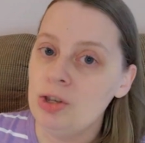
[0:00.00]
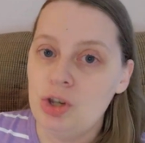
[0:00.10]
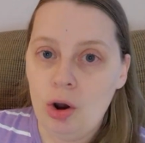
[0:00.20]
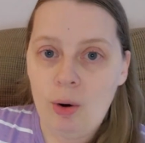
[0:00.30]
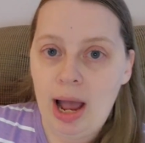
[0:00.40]

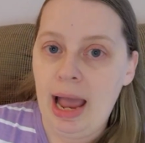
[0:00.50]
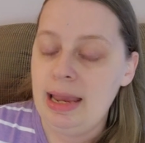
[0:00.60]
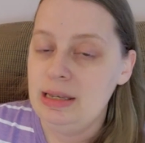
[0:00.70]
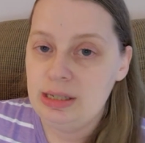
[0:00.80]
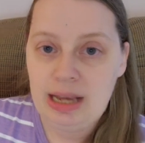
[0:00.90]
So
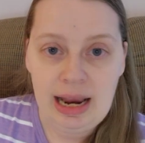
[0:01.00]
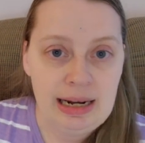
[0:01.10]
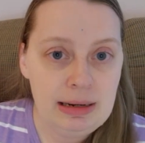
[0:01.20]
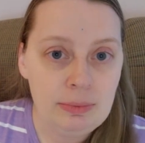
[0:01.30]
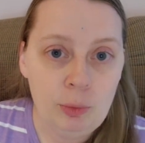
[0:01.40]
I
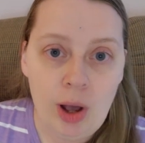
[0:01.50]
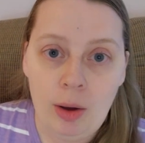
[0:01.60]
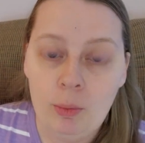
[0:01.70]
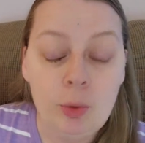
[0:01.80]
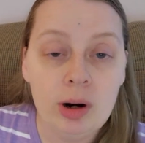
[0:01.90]
decided,
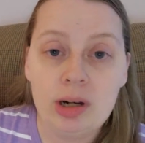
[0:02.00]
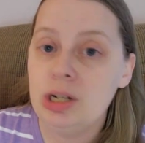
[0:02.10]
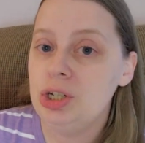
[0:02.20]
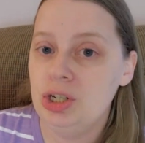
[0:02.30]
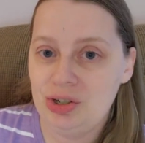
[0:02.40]
well, we're
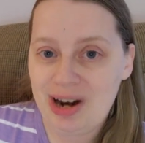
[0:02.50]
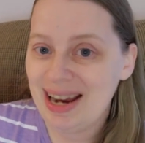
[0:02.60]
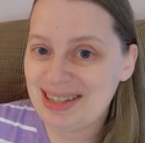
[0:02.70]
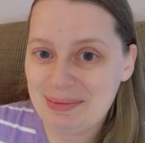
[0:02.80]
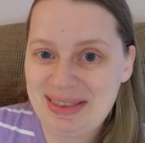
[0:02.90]
going to just
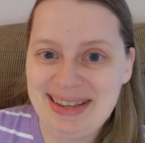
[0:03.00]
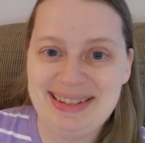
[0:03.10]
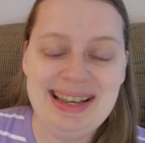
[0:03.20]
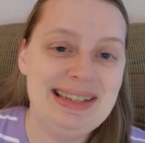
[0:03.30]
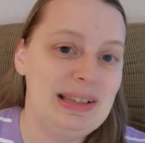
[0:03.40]
try some of
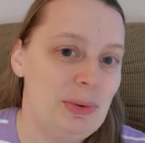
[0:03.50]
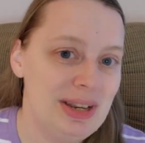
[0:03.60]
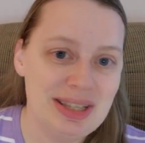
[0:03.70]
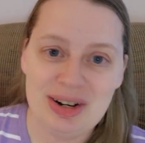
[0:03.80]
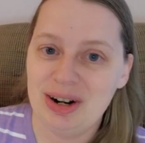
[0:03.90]
these things. So
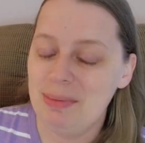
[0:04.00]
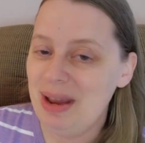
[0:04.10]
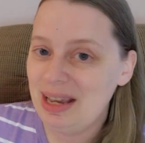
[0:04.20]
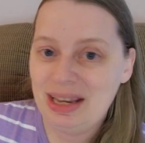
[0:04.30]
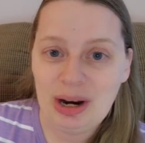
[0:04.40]
we started
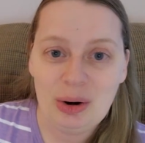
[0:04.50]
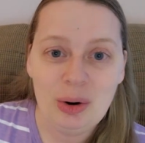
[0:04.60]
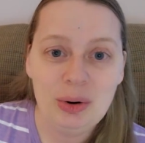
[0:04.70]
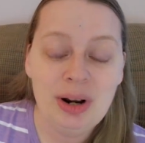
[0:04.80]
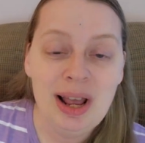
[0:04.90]
making our
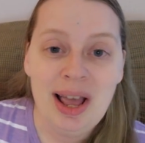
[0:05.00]
own